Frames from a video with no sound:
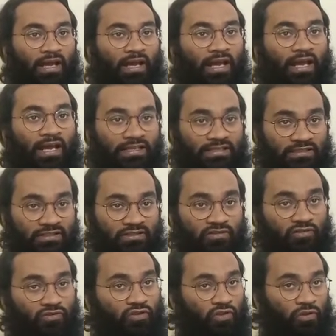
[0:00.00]

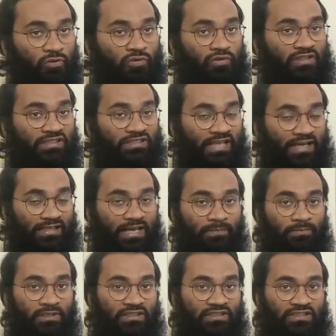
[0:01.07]
Hence, due to this
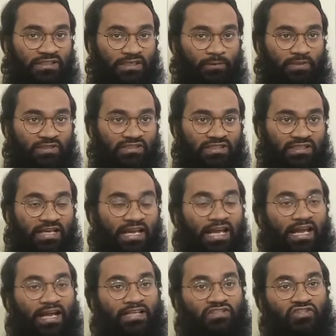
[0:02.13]
adapted sequencing
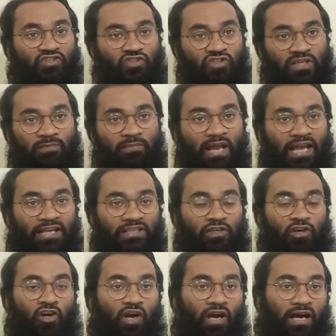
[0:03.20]
and streamlining
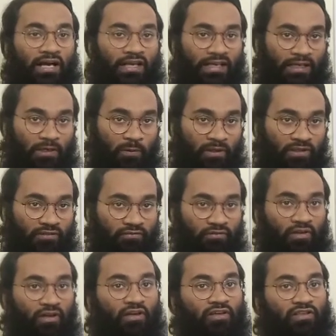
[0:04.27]
of a liquid
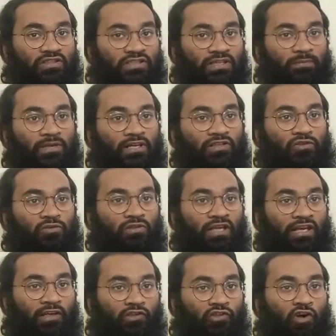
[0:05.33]
similar to the
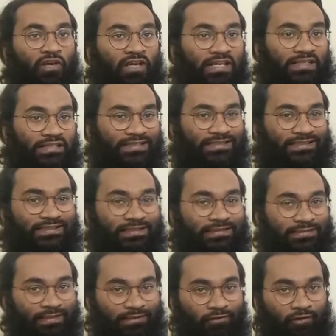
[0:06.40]
electronic digital
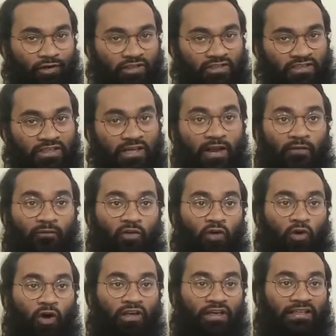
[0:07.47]
technology, we
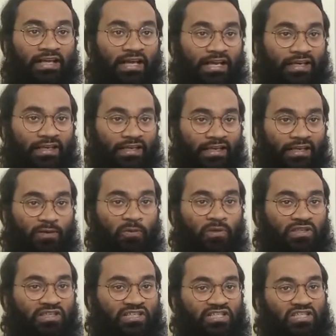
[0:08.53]
call it
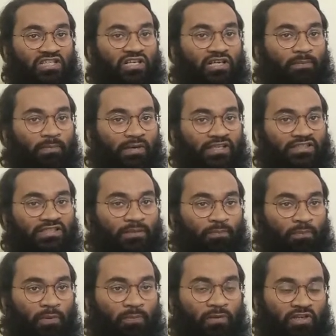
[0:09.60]
liquid digital medicine
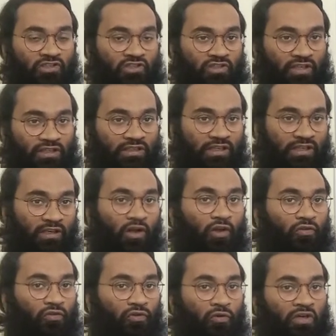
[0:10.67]
preparation technique
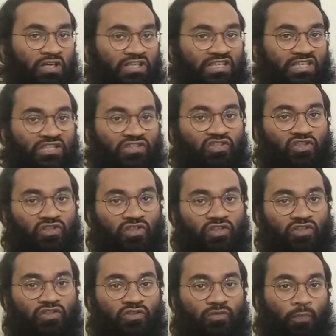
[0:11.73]
through
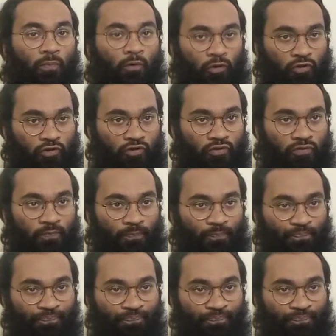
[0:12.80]
indigenous modes.